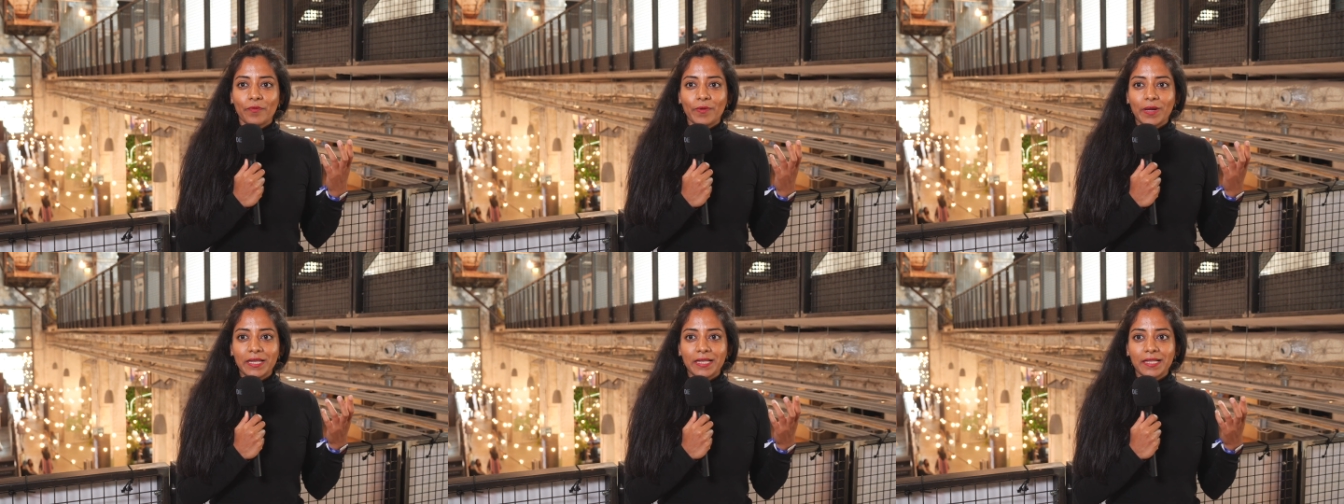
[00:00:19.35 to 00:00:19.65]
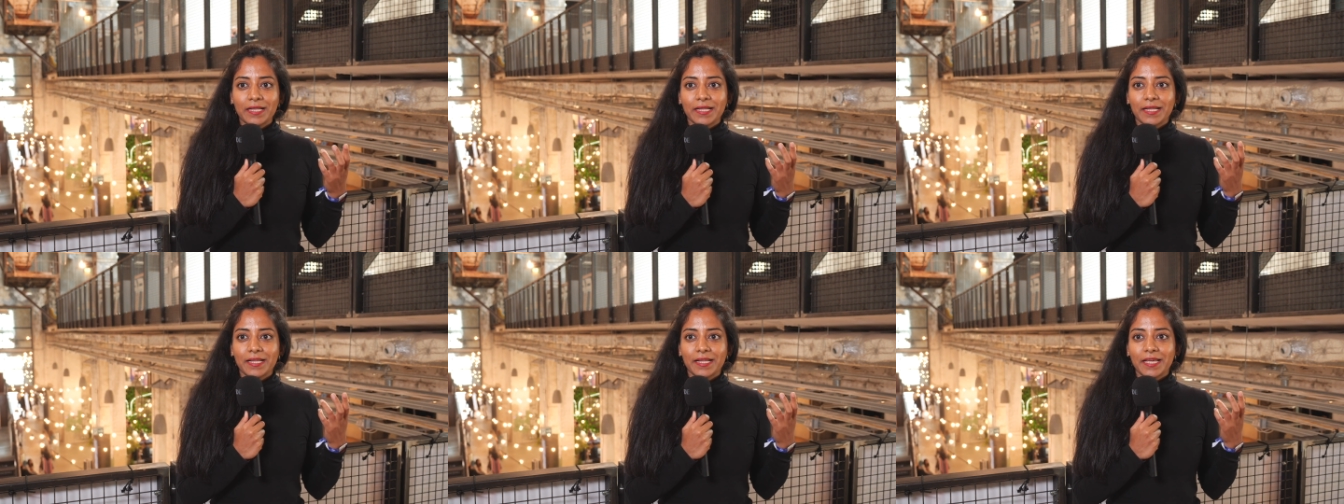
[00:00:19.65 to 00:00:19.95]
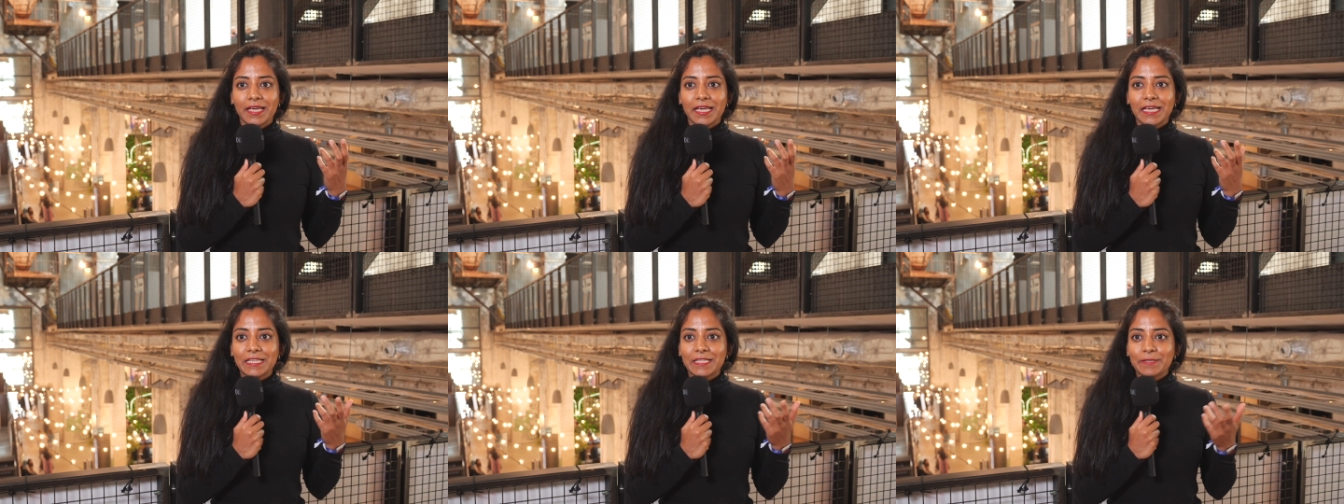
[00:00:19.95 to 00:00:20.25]
when
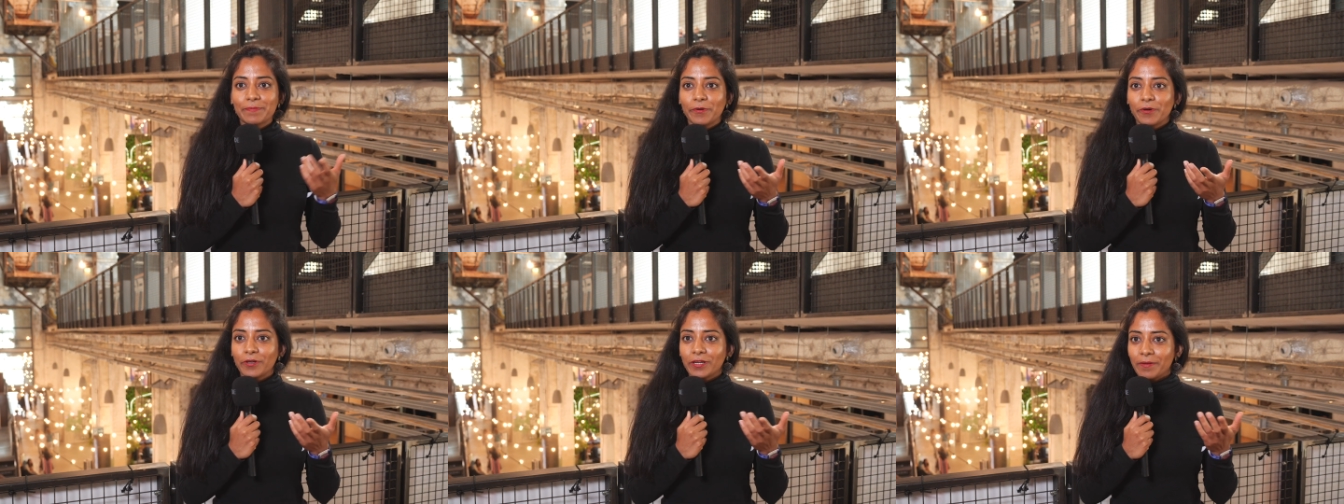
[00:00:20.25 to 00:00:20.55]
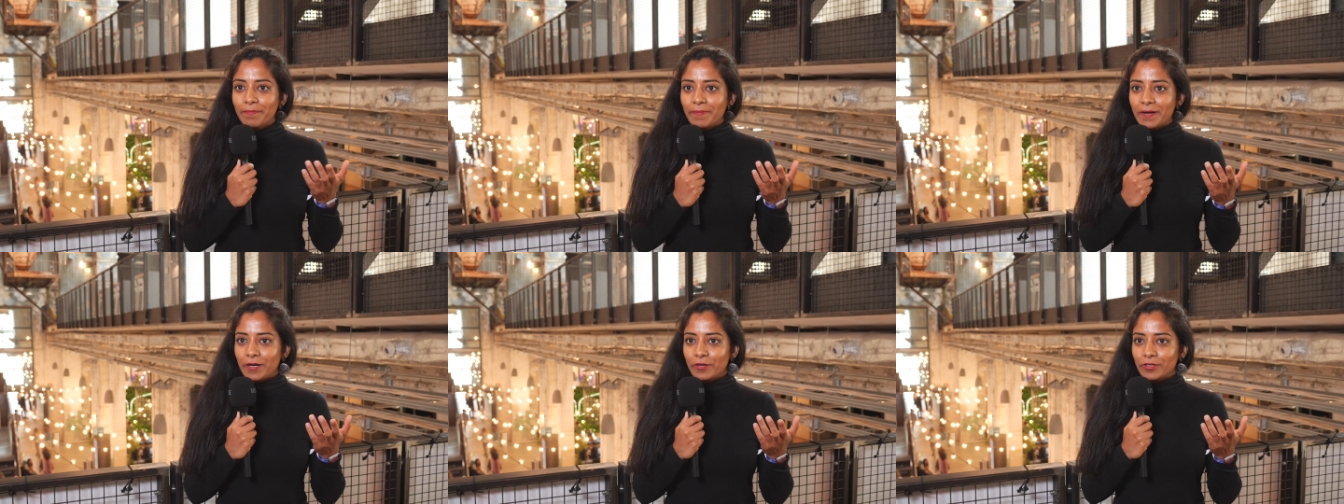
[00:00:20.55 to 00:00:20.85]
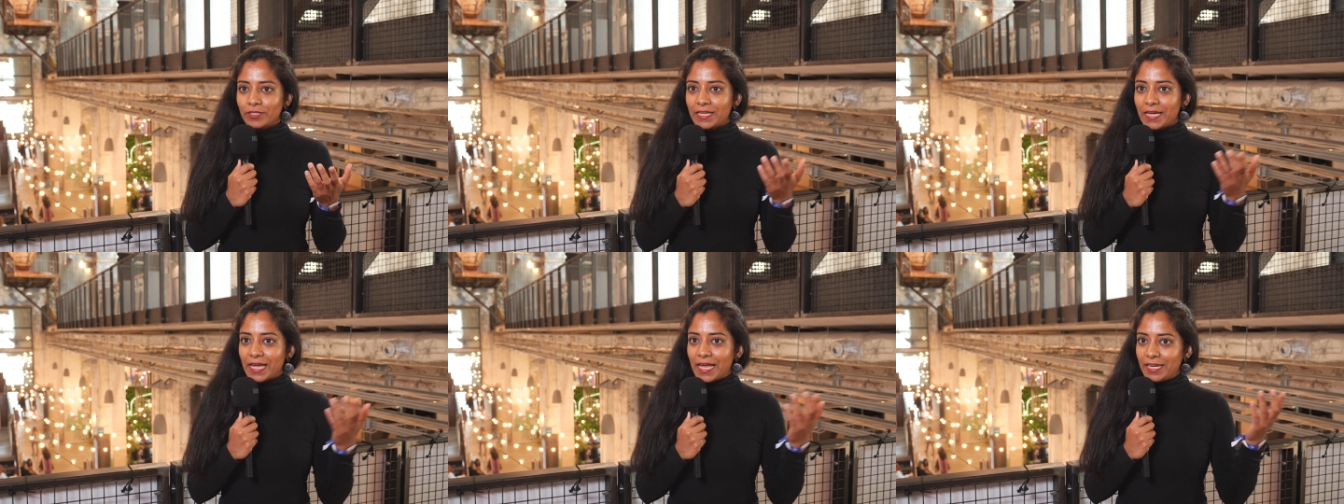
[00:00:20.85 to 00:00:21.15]
he spoke
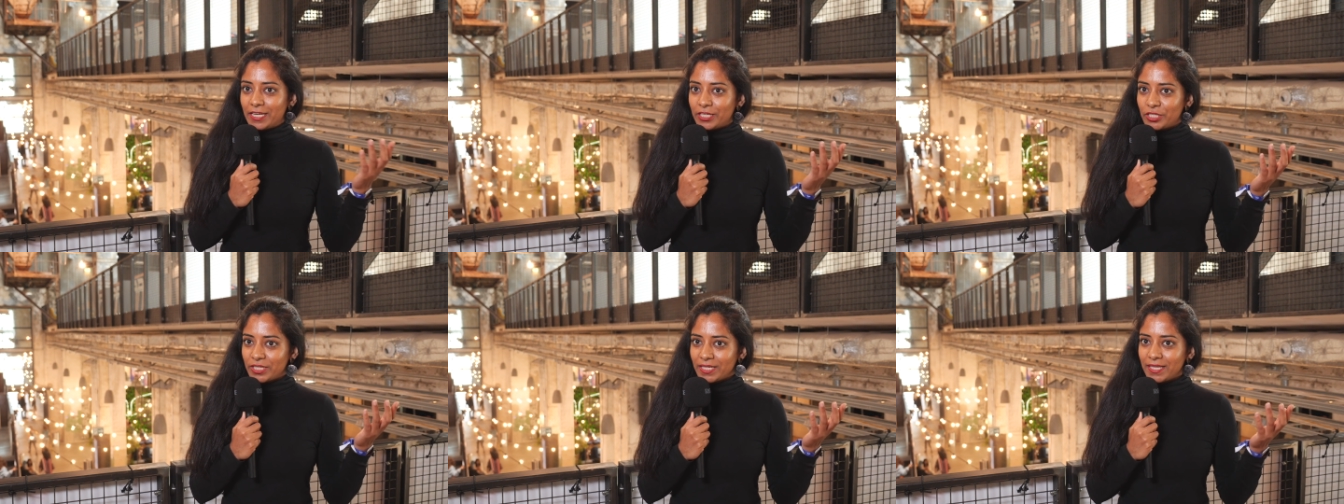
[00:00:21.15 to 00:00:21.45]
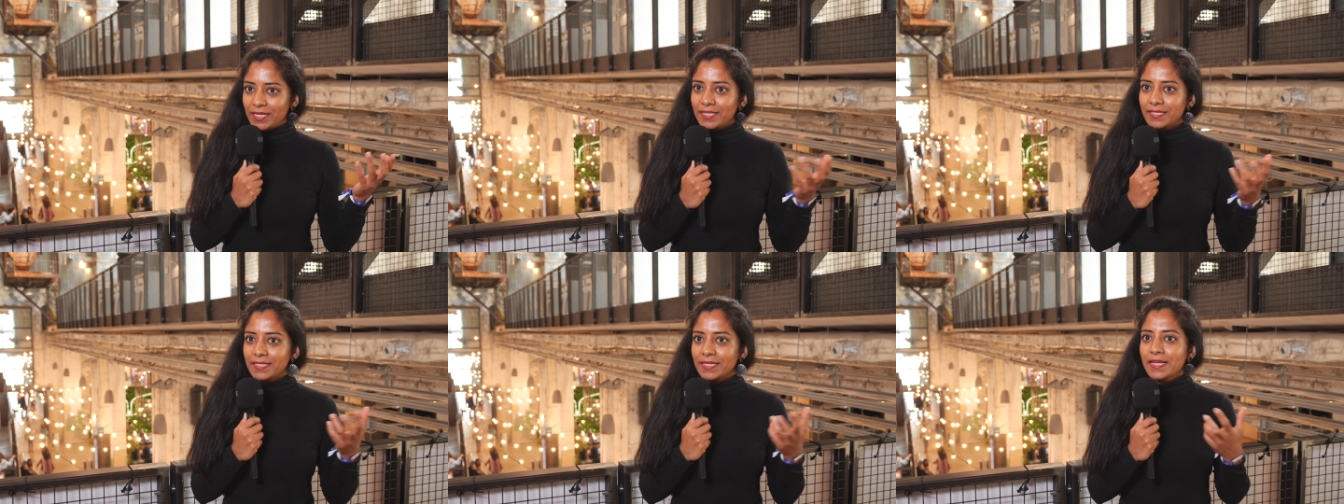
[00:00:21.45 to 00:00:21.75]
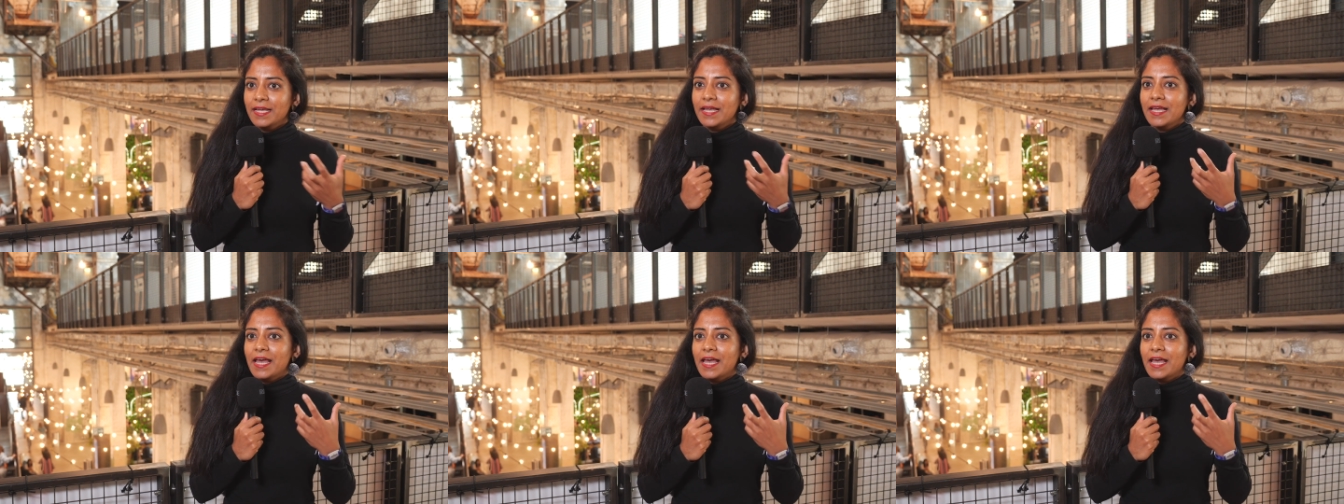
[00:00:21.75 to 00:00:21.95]
about energies.